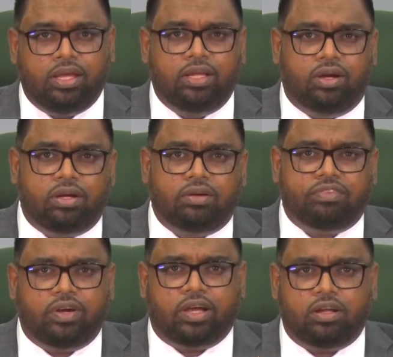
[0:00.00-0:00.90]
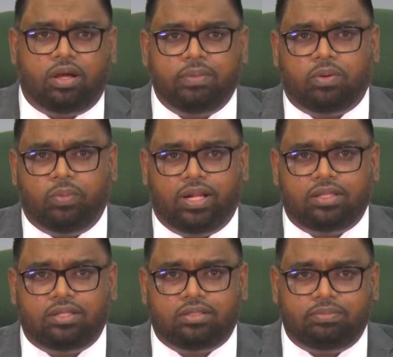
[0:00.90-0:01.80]
In order for economic
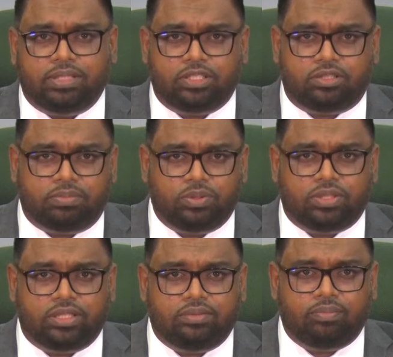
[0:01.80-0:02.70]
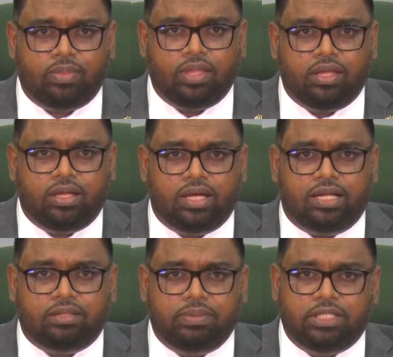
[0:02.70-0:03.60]
wealth to be distributed
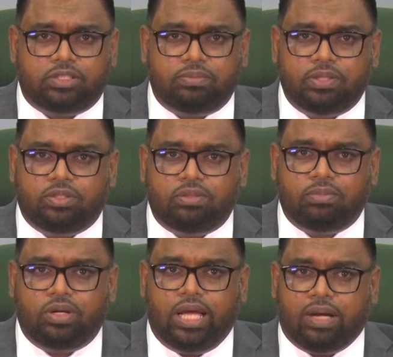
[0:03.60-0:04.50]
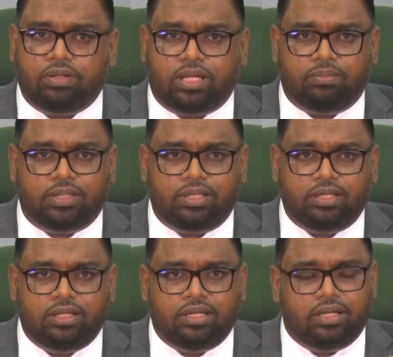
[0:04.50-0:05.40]
and to be distributed more equitably,
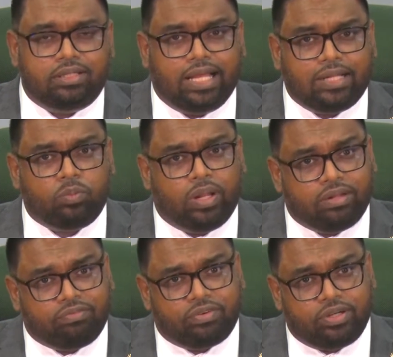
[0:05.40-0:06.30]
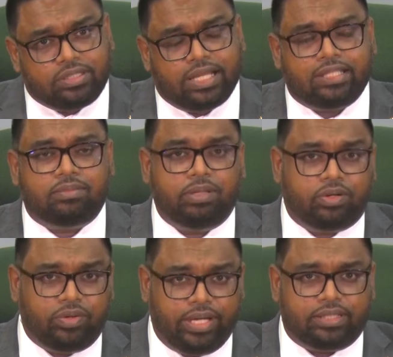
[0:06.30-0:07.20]
that wealth first has to be
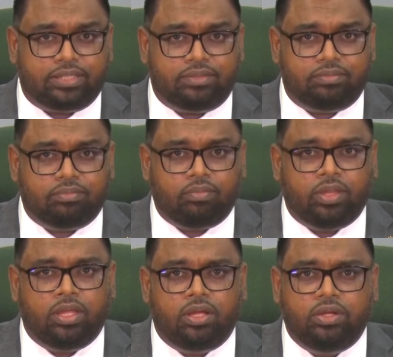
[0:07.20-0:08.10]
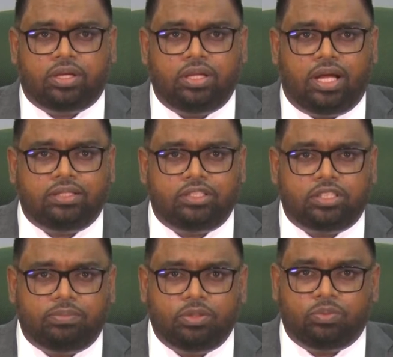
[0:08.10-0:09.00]
created. You cannot
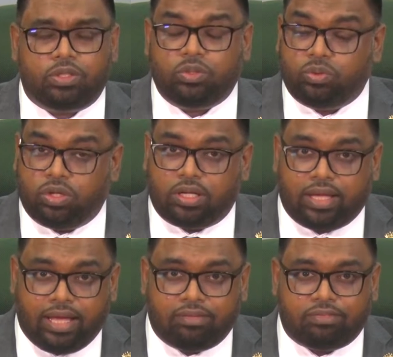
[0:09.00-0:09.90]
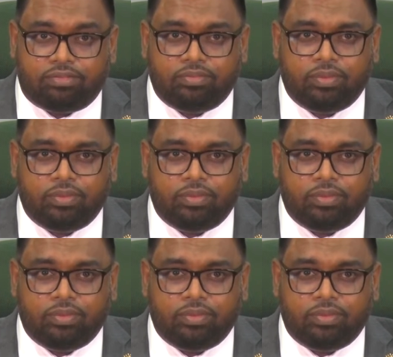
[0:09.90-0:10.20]
distribute what you do not have.